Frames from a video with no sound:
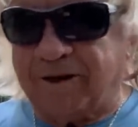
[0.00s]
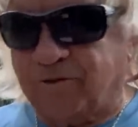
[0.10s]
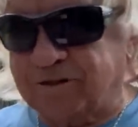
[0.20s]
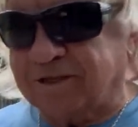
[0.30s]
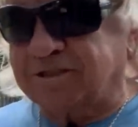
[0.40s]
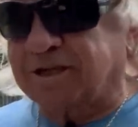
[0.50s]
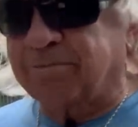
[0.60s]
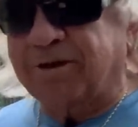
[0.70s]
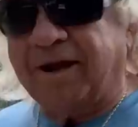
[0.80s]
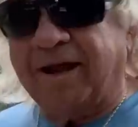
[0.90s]
if we say
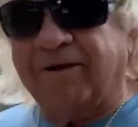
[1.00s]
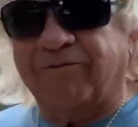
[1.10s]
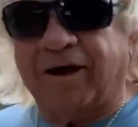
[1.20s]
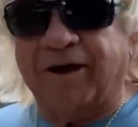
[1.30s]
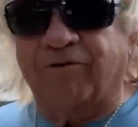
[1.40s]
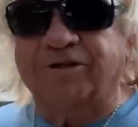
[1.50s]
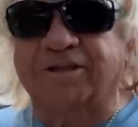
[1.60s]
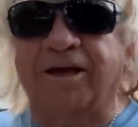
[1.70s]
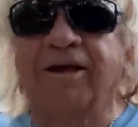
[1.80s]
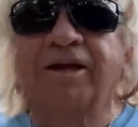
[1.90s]
something edifying, if we
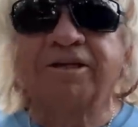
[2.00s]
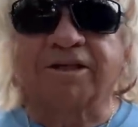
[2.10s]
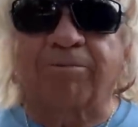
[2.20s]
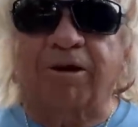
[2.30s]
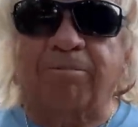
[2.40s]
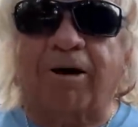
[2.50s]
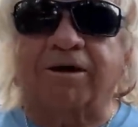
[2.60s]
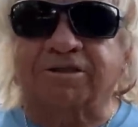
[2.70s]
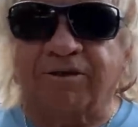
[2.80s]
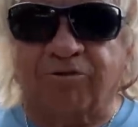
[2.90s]
say something
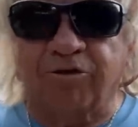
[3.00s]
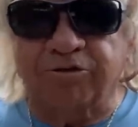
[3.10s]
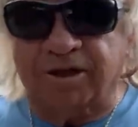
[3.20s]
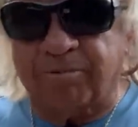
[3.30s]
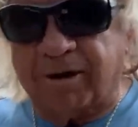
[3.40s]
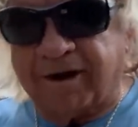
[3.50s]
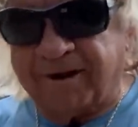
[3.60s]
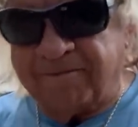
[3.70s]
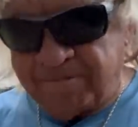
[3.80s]
positive to somebody,